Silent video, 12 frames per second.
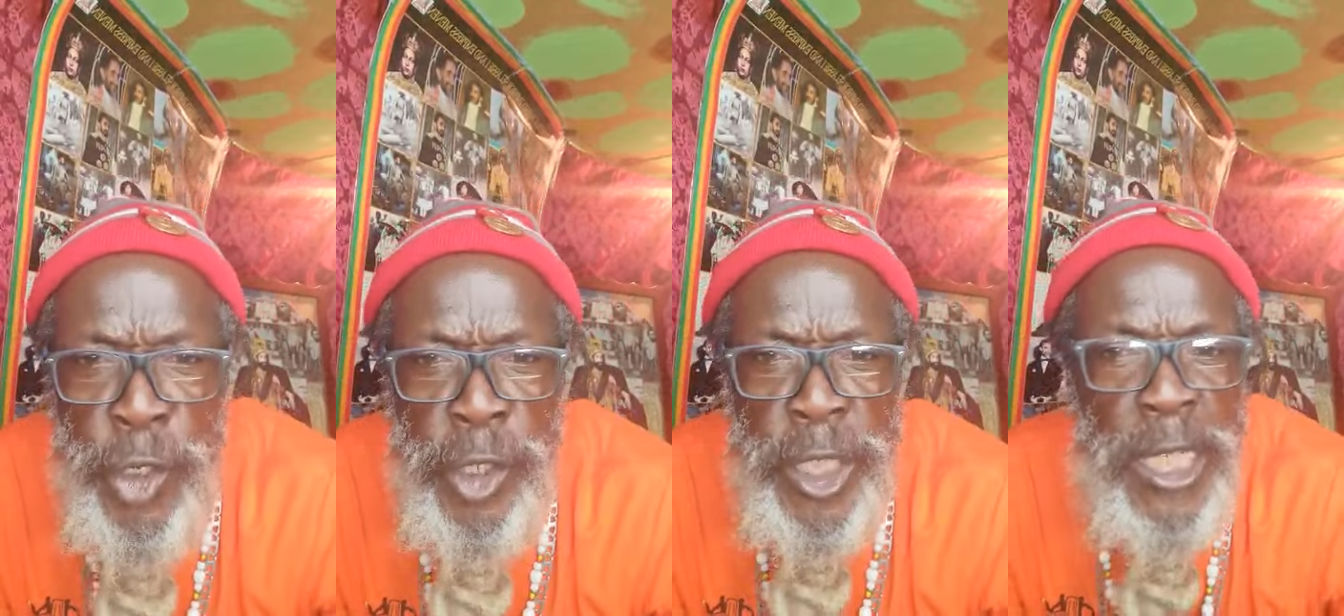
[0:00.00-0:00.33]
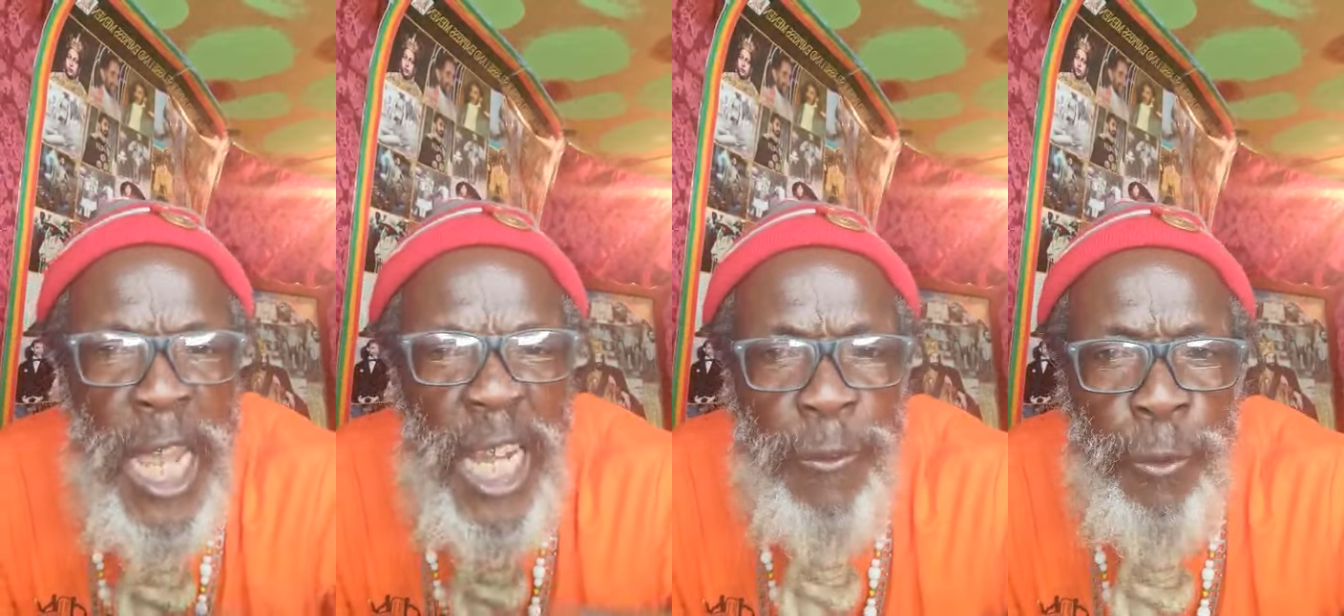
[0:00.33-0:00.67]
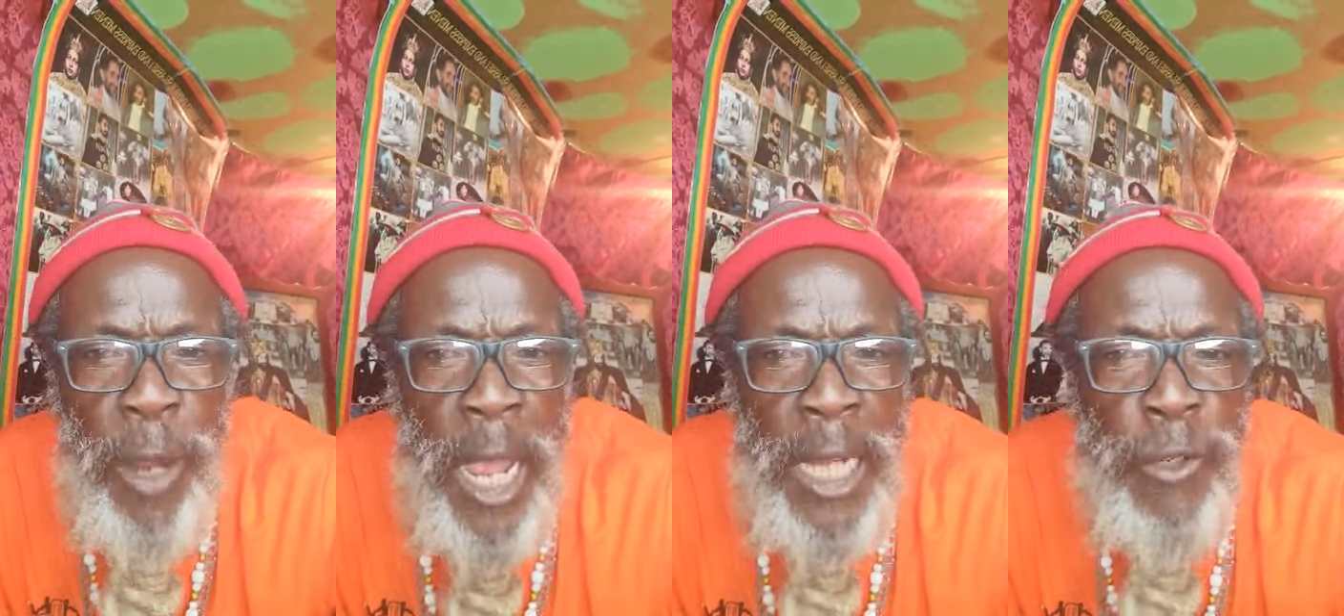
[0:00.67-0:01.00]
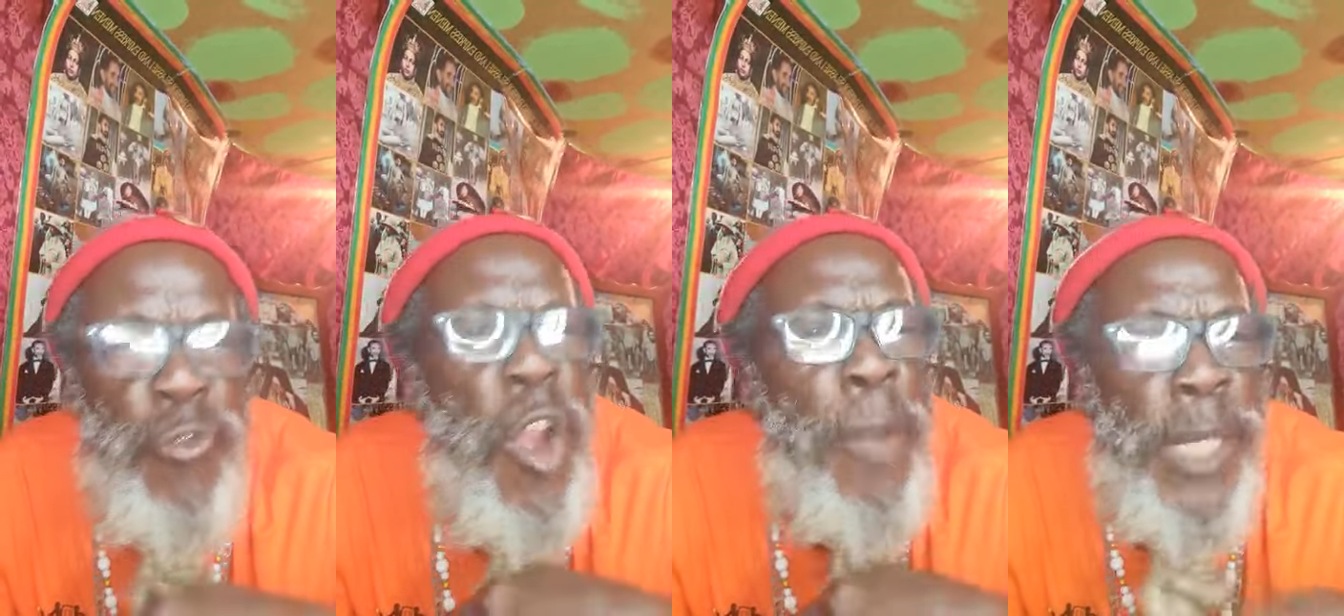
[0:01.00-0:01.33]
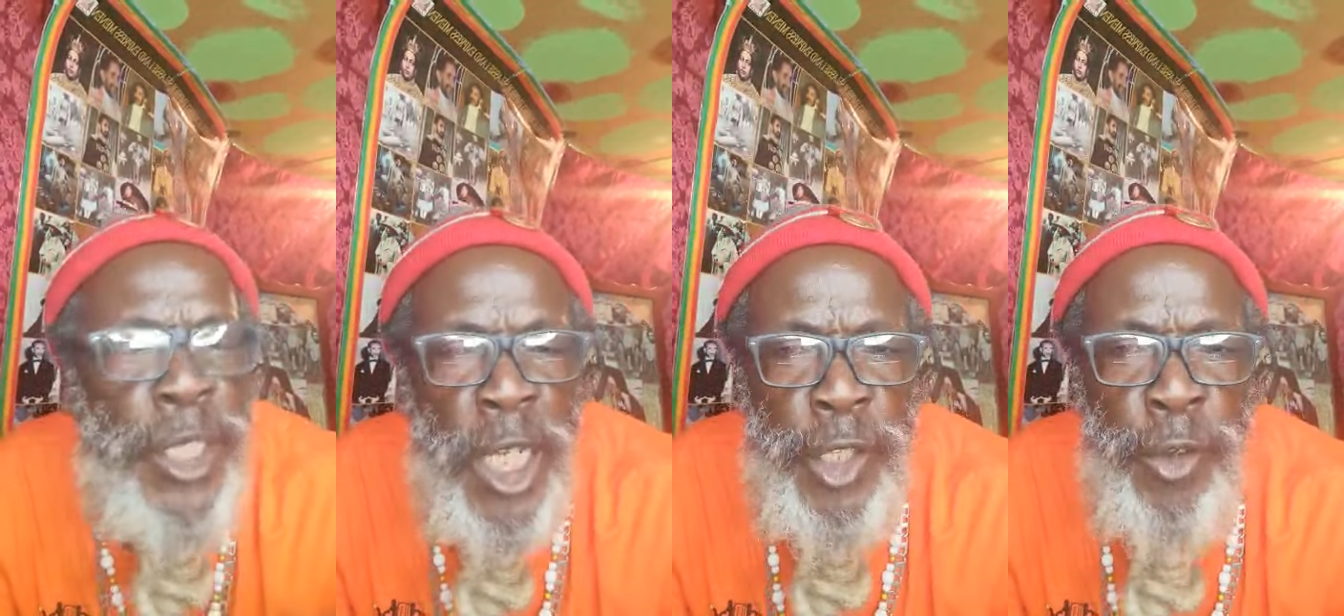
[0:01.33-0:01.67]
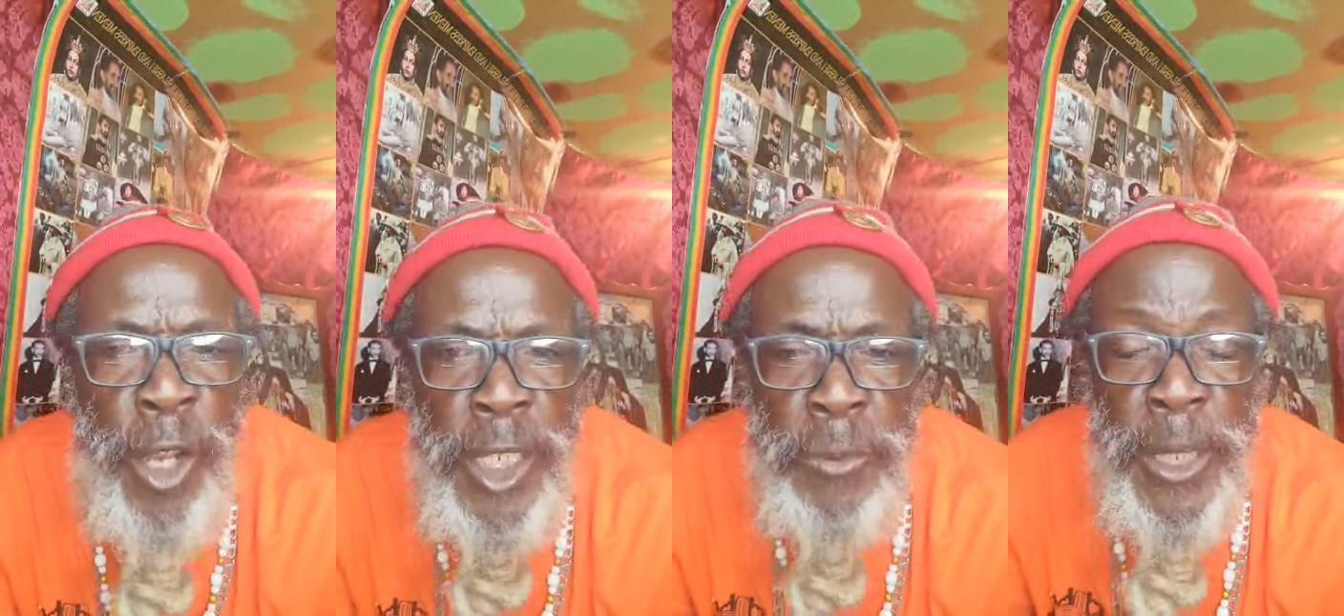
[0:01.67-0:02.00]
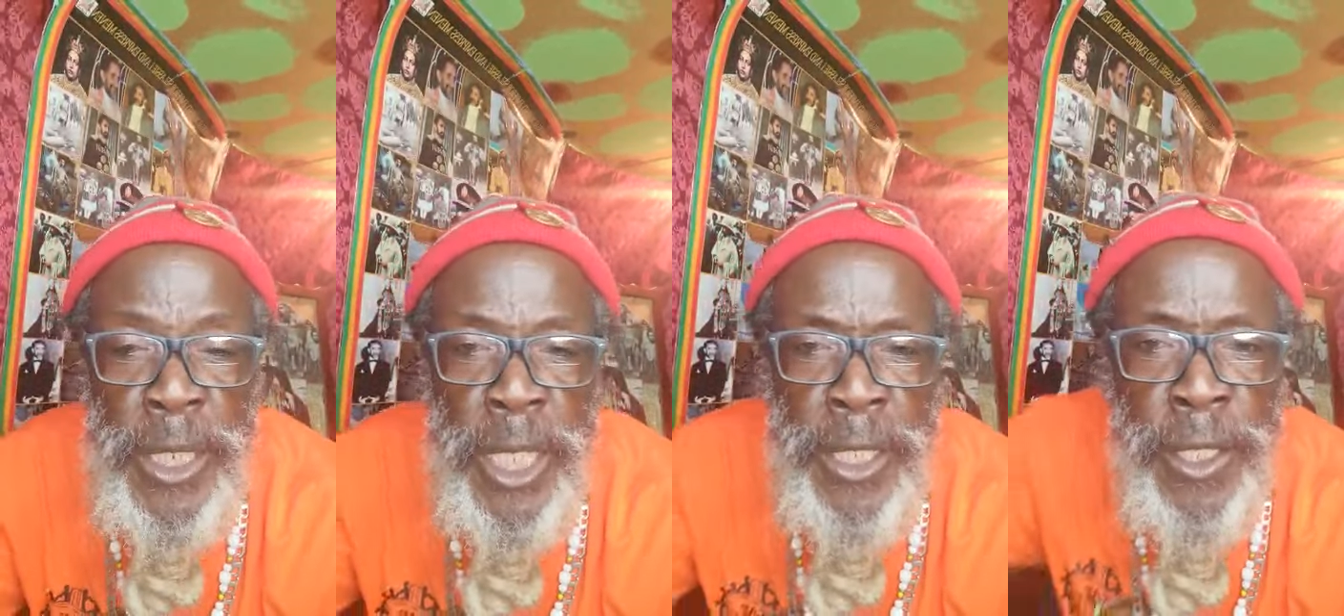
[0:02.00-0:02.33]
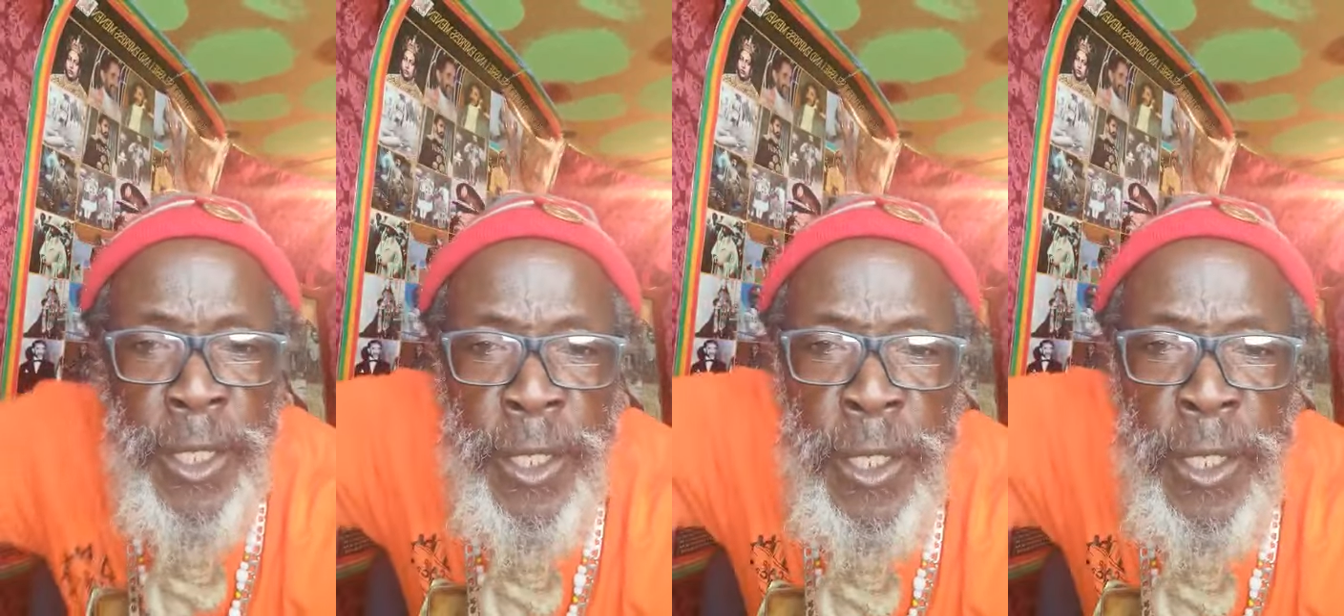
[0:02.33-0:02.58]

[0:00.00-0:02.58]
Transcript: church and all the rubbish that you are speaking,